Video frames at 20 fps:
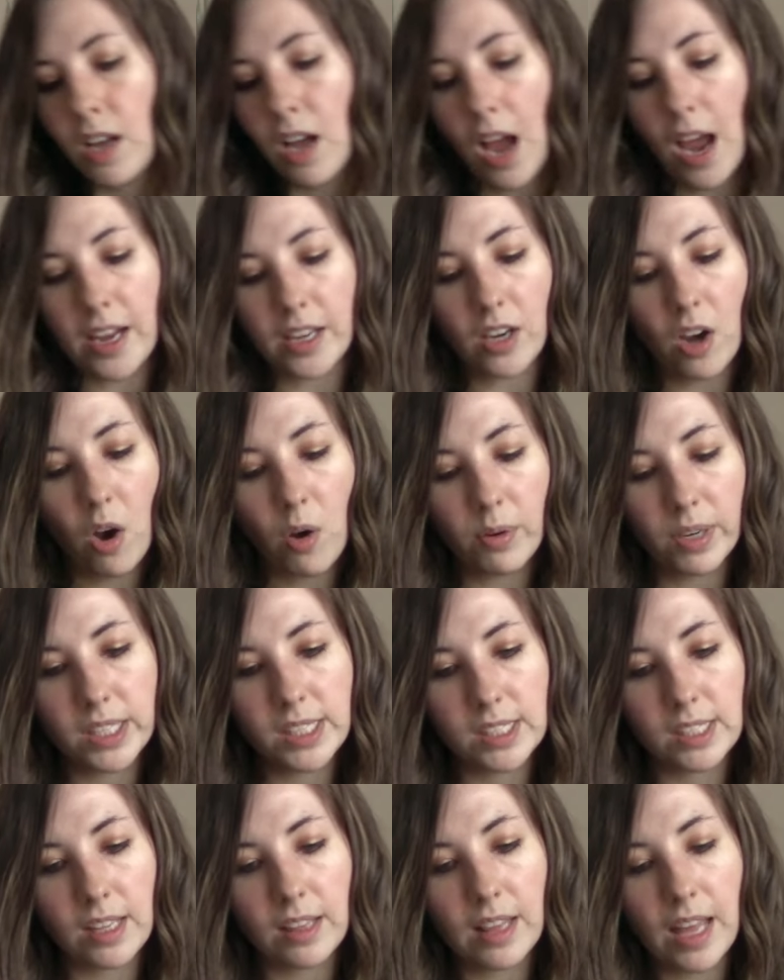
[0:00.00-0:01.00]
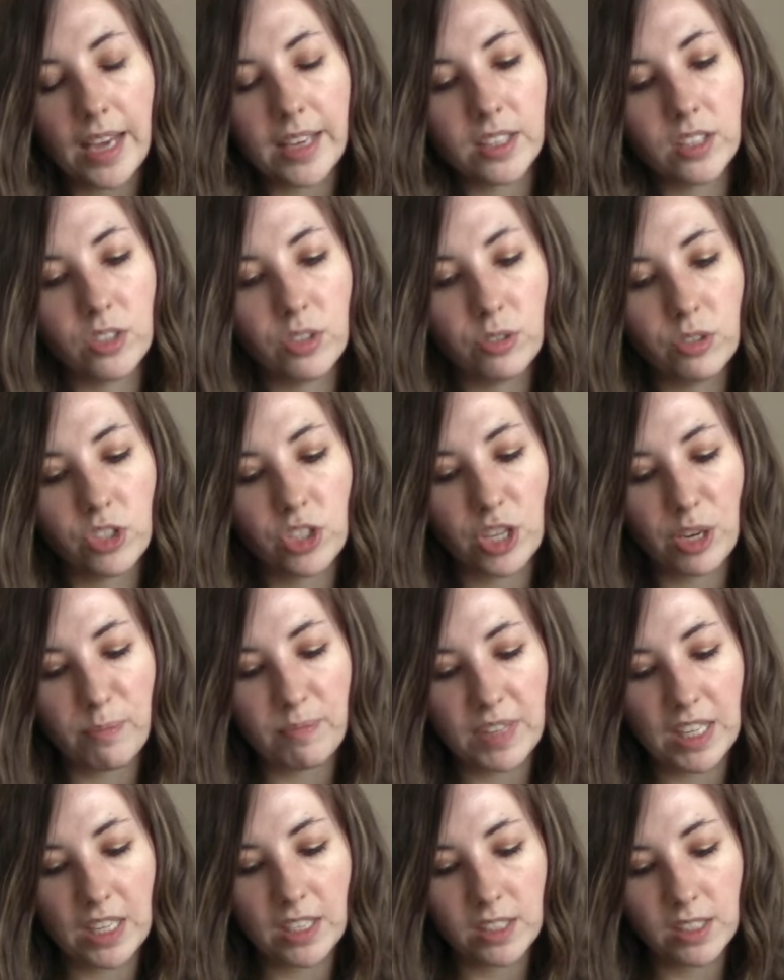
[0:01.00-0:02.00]
I always like to ship
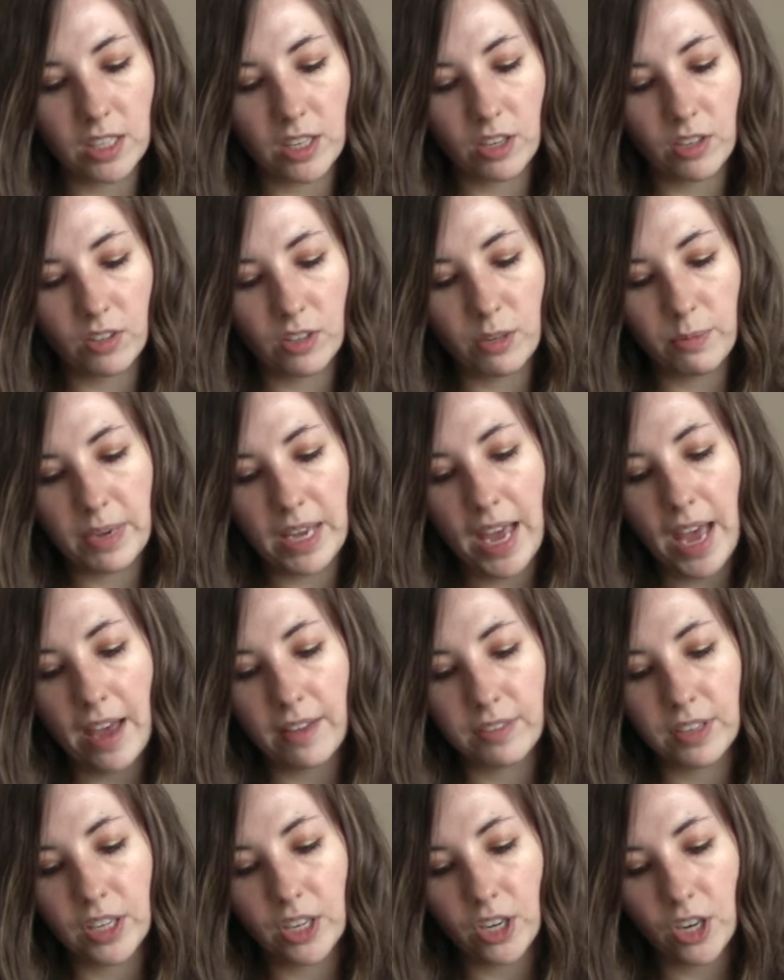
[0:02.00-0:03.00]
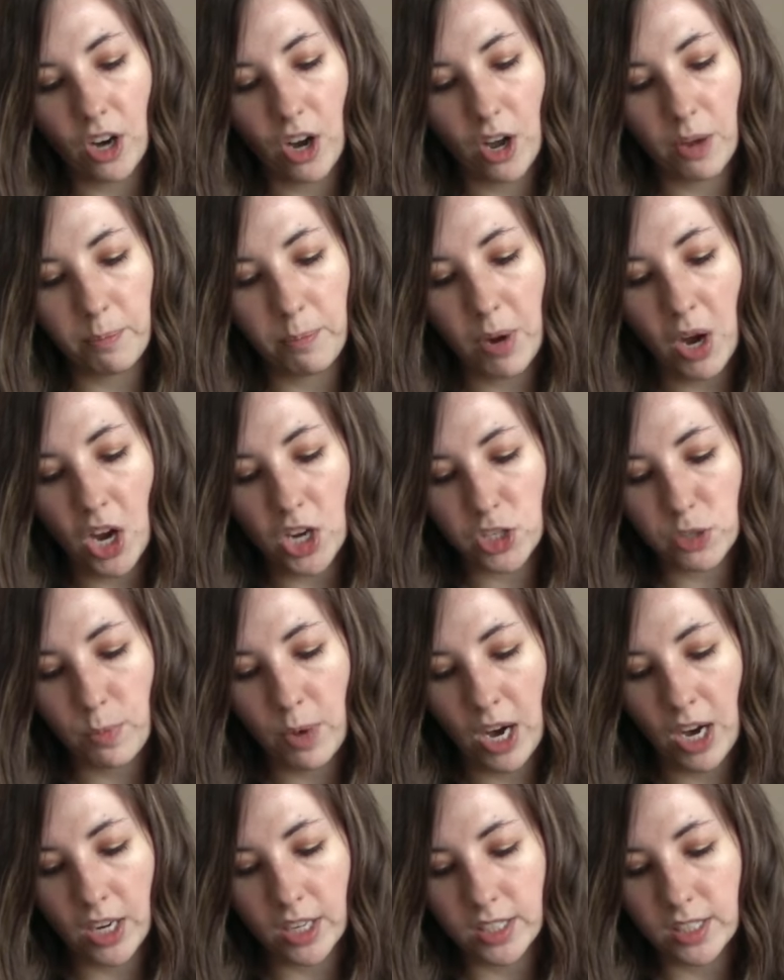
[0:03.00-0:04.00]
things that are a little bit heavier on
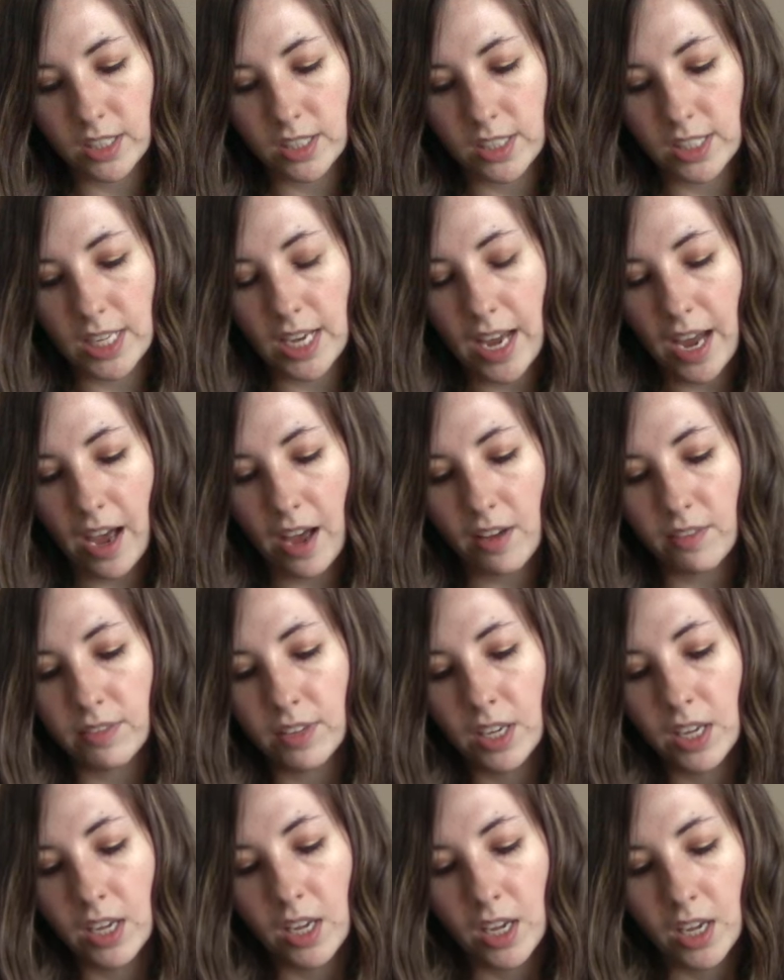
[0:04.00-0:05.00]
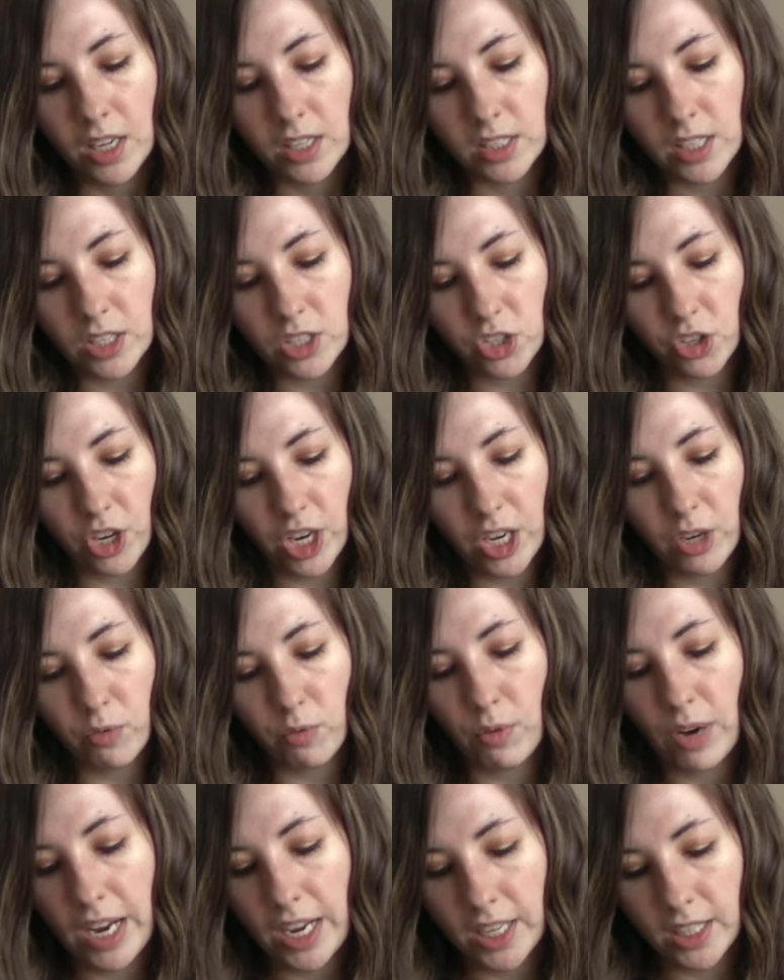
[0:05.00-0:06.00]
Poshmark since they have such great
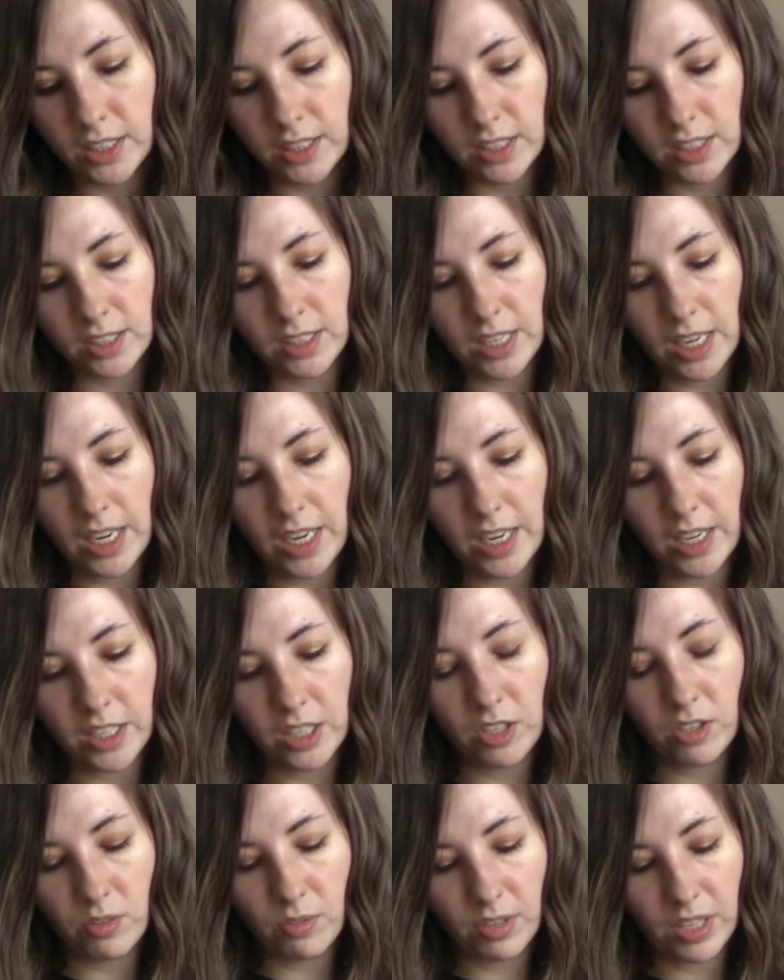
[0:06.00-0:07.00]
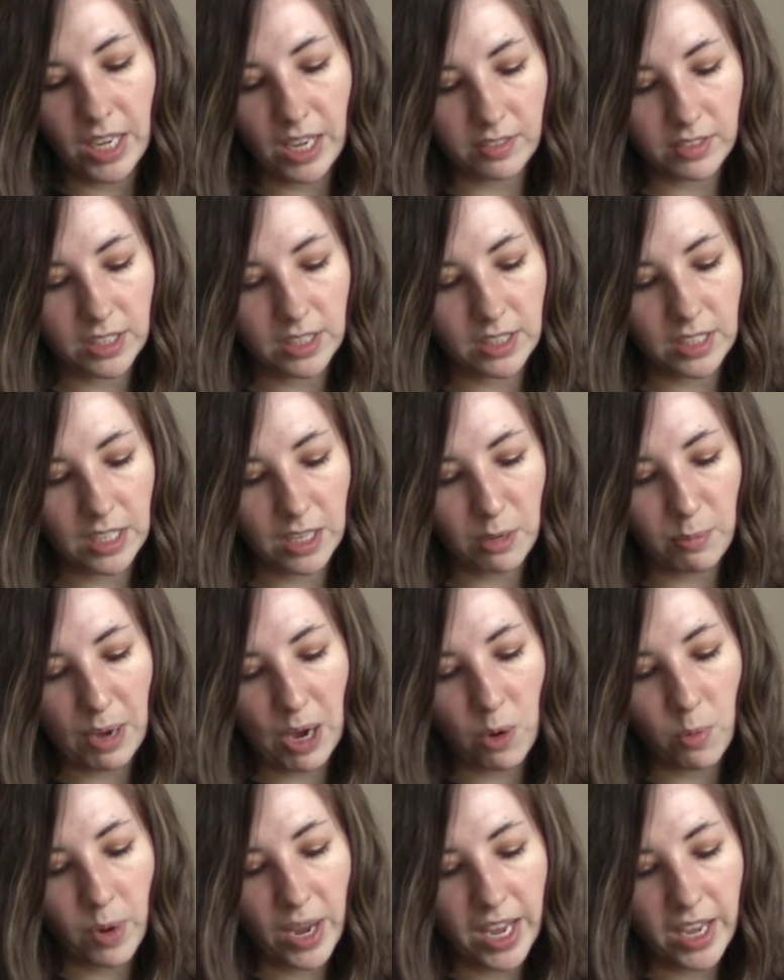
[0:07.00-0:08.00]
rates and you don't really have to think
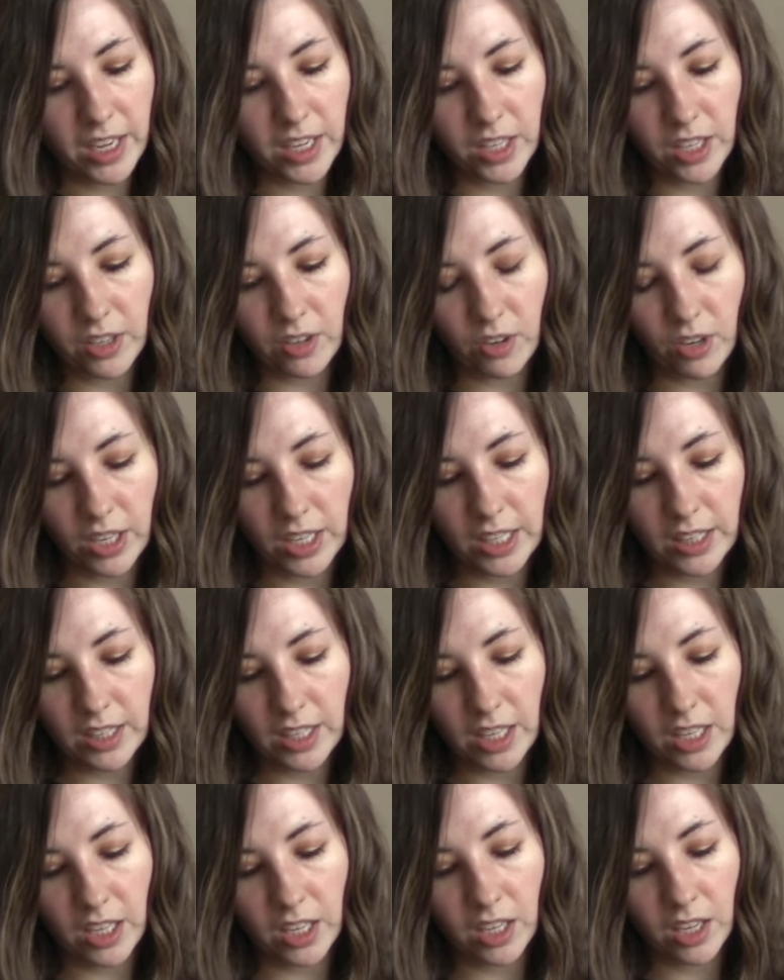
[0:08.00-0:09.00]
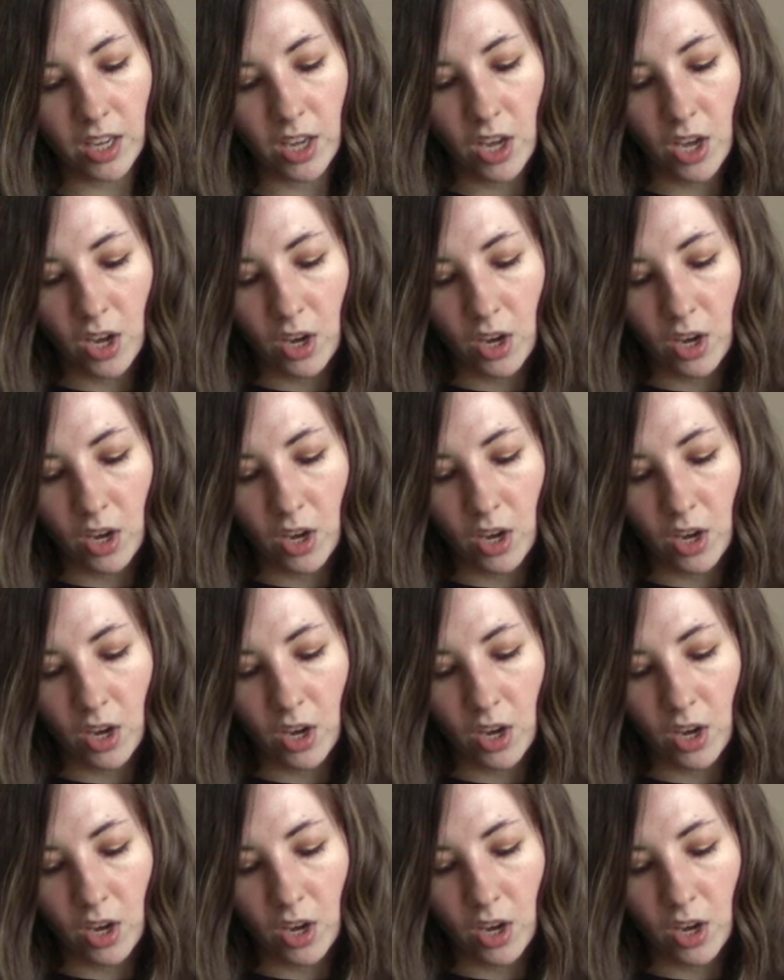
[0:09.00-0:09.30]
about weighing it or anything.